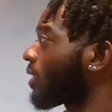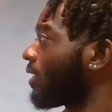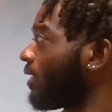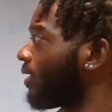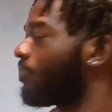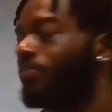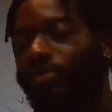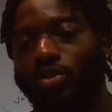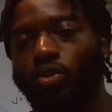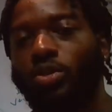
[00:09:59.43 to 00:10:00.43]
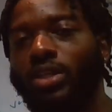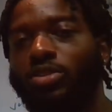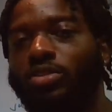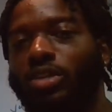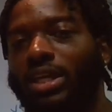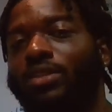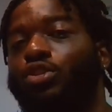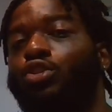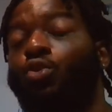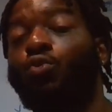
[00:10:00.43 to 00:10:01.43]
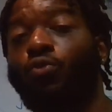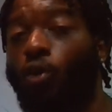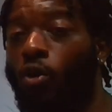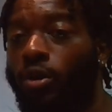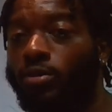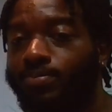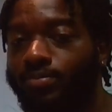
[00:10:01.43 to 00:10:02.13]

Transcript: Yeah, so that's it so far.